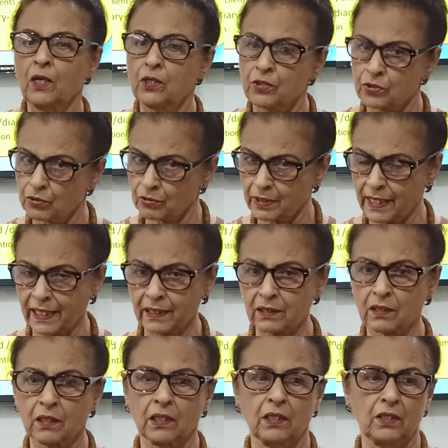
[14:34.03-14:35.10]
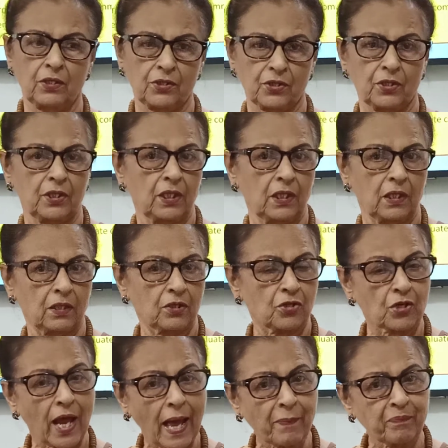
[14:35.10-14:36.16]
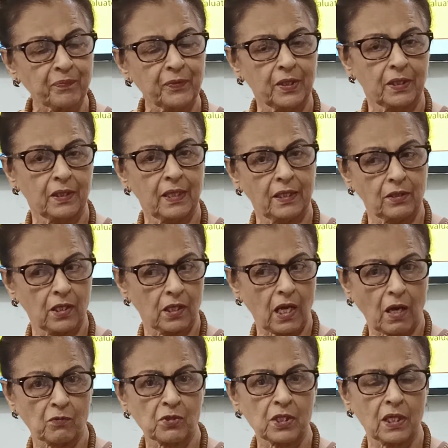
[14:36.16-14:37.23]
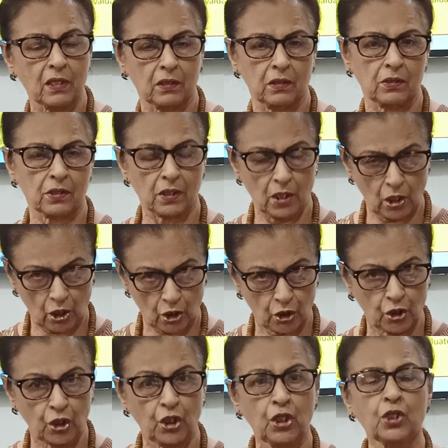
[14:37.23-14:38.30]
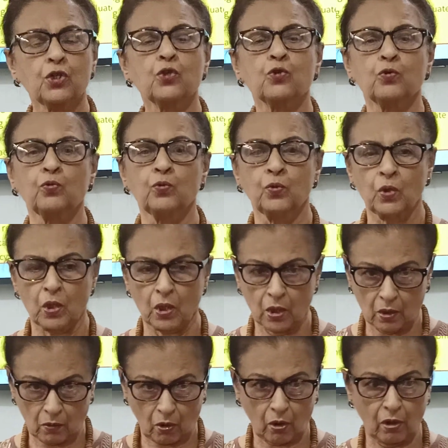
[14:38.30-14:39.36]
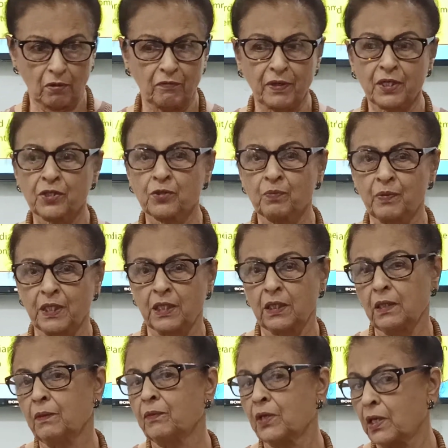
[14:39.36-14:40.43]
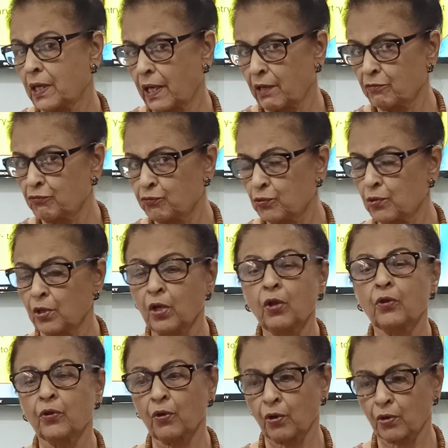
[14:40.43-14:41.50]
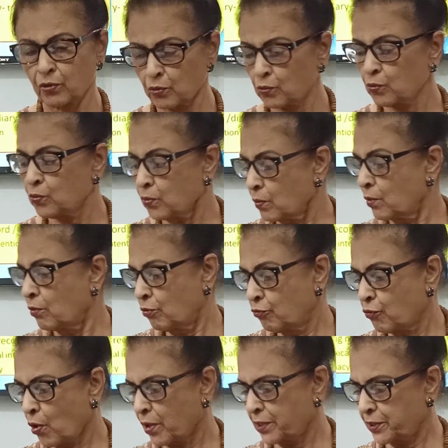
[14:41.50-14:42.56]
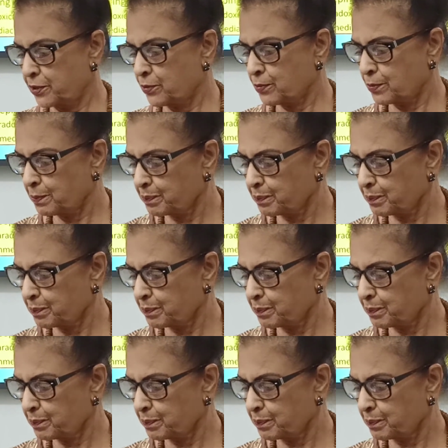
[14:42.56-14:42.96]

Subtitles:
So that is the trap that the counselors need to always be careful not to fall into.